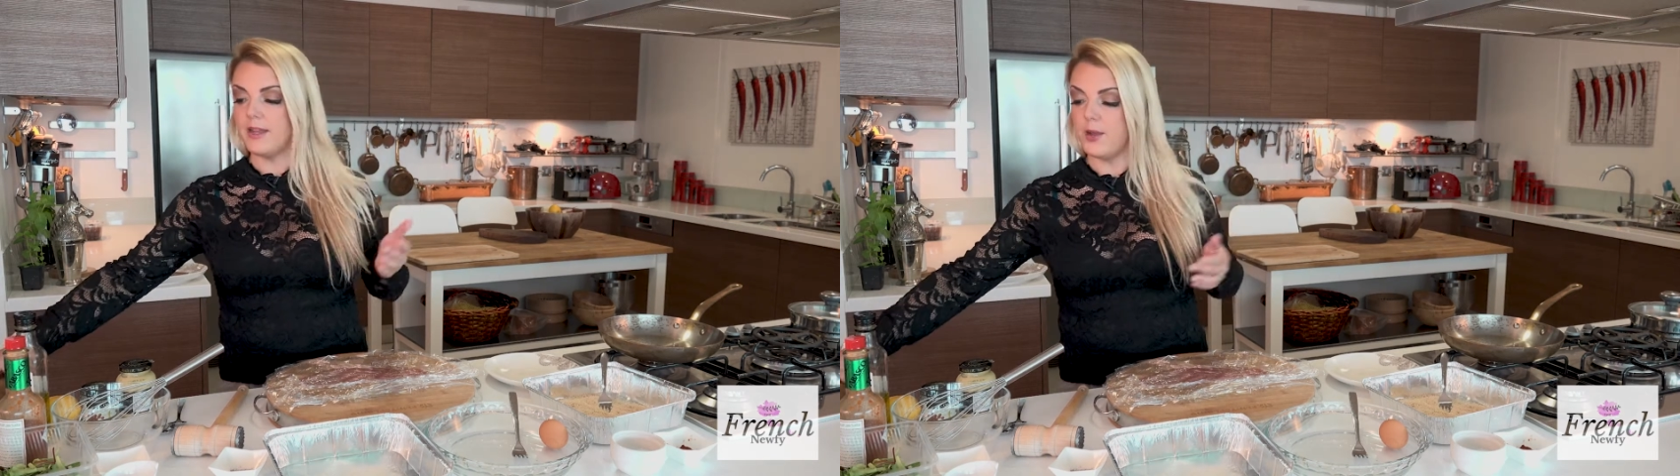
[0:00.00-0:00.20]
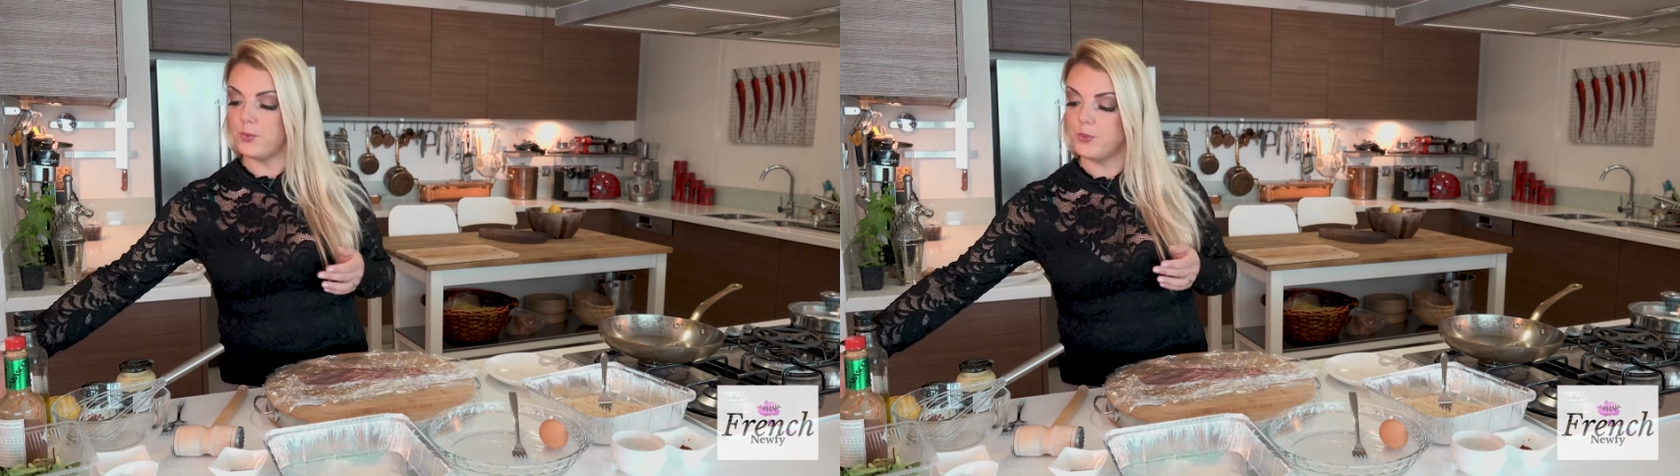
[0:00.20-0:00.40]

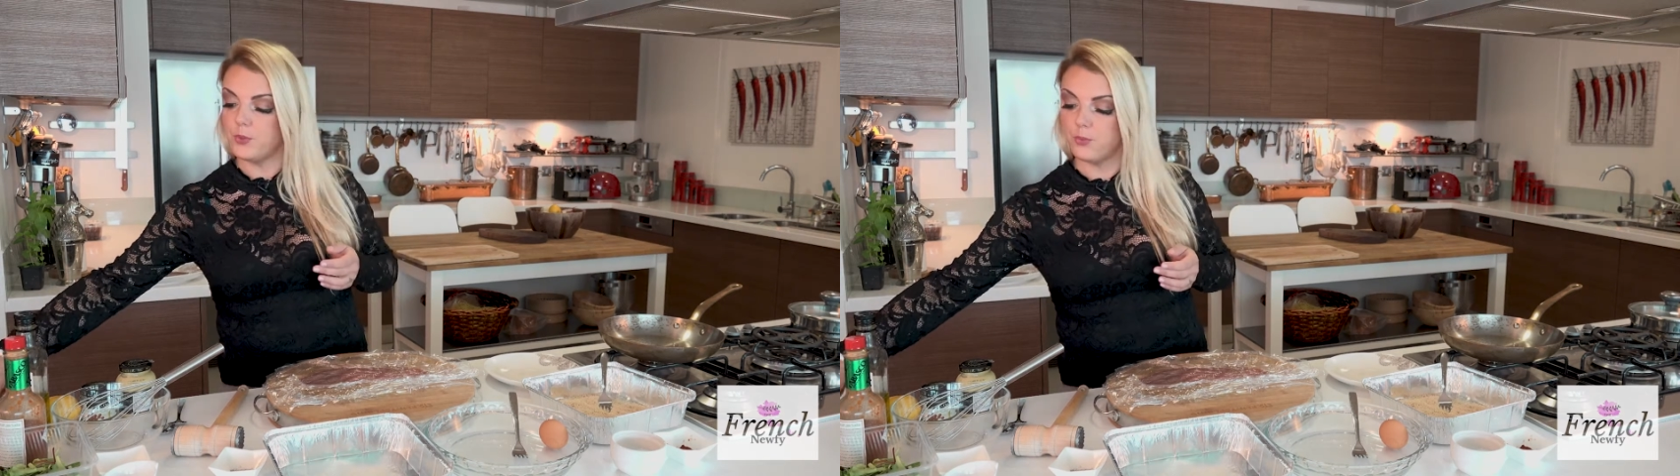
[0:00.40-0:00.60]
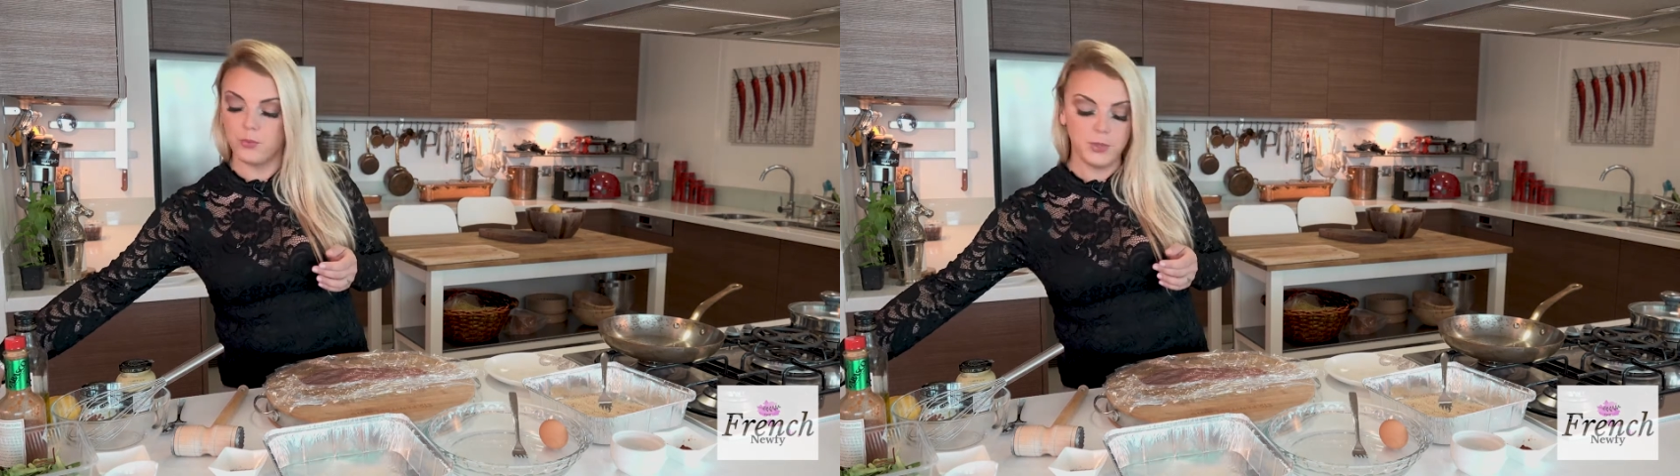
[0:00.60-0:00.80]

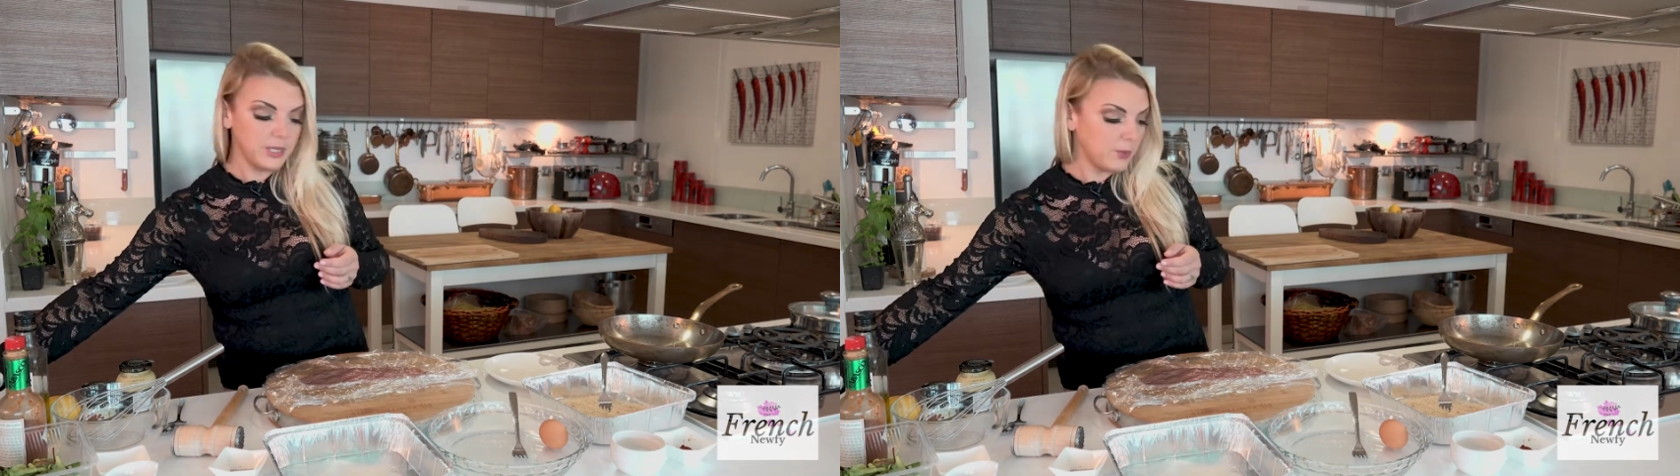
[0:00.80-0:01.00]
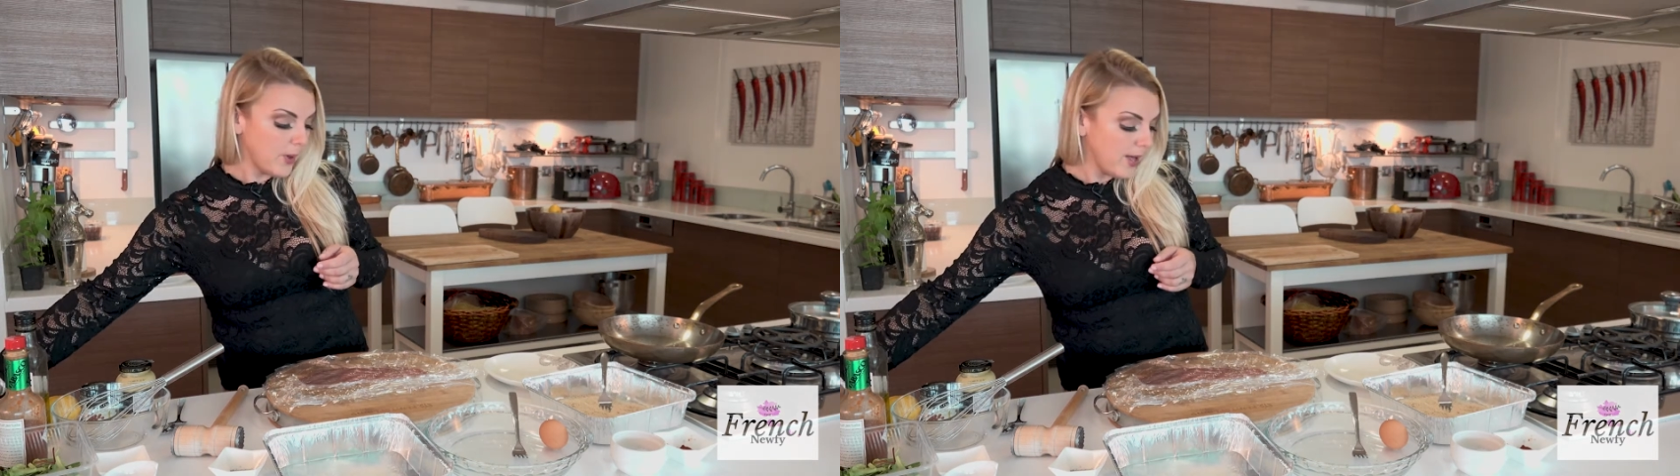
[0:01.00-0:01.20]
out
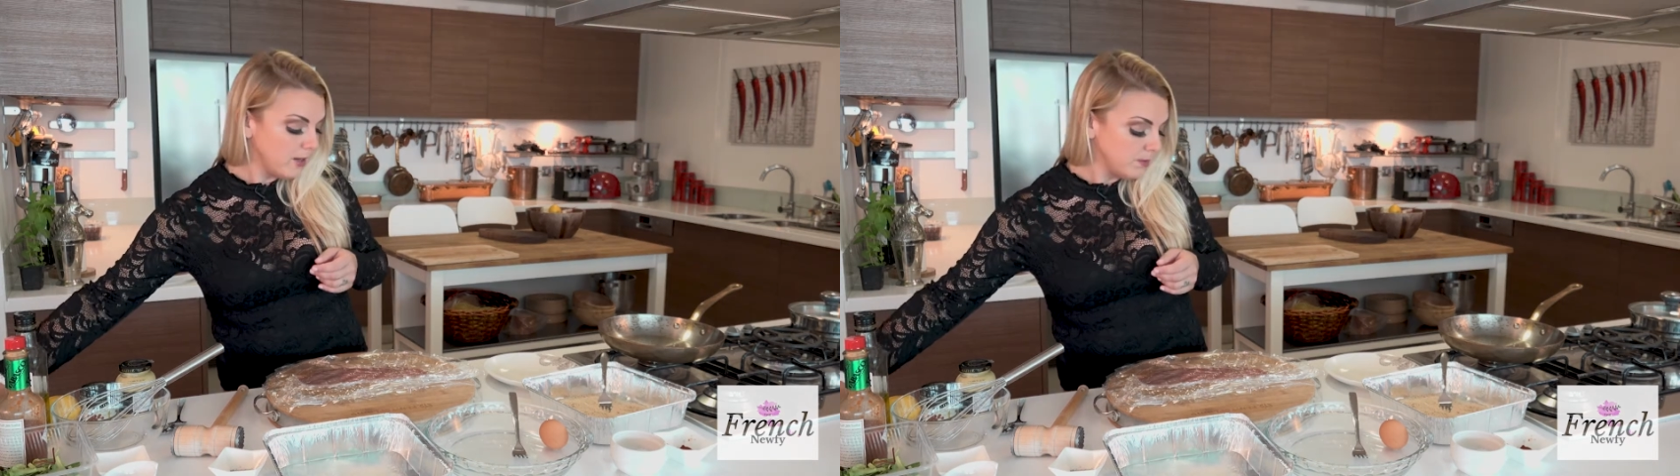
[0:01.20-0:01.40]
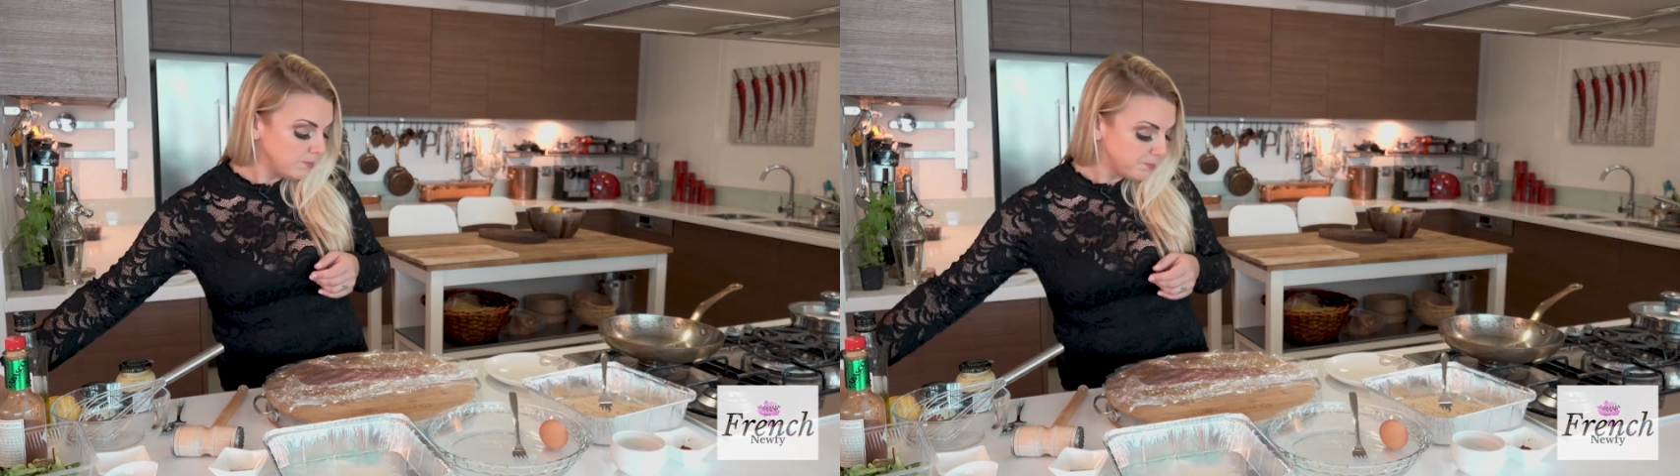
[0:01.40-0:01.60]
really
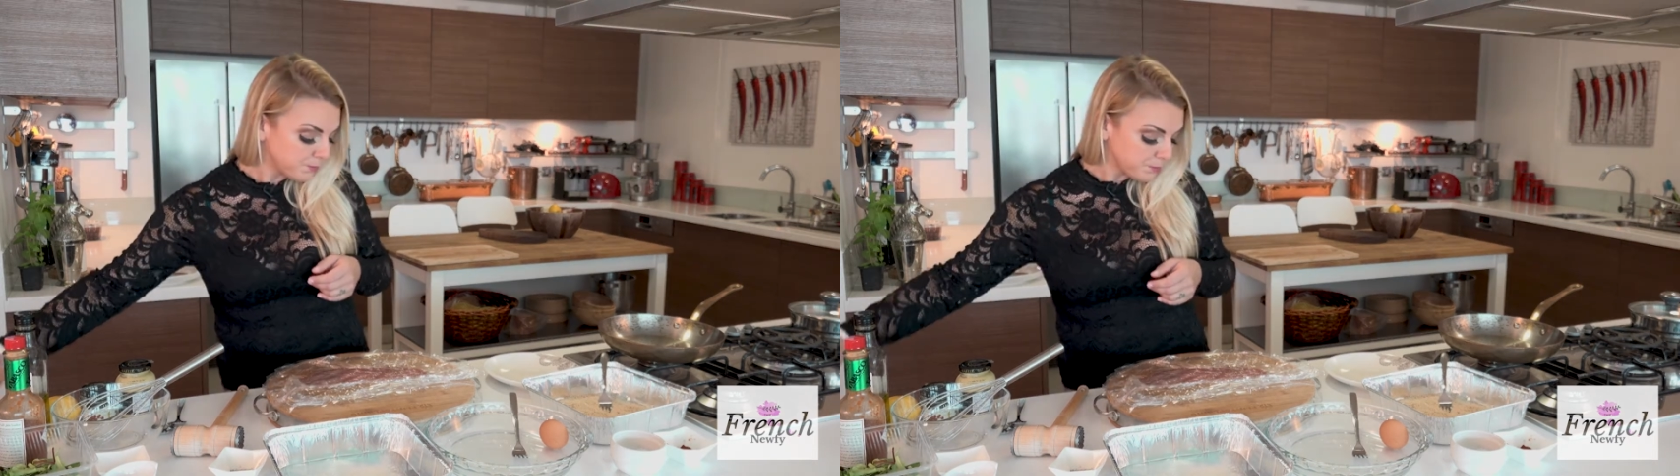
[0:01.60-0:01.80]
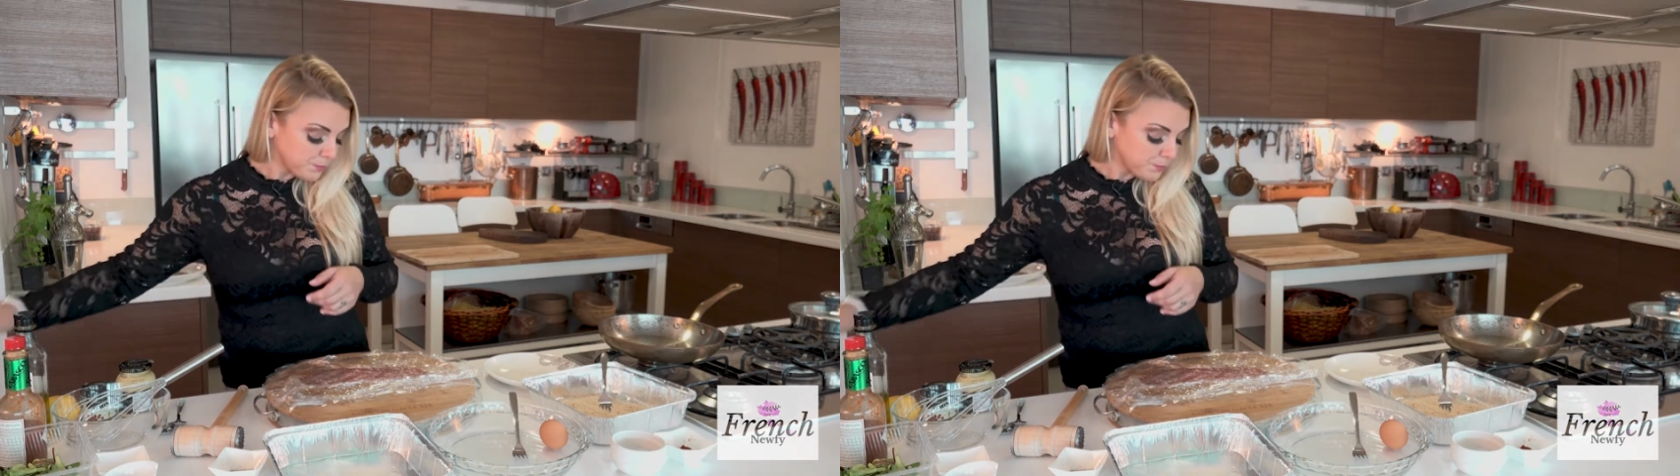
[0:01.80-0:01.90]
well.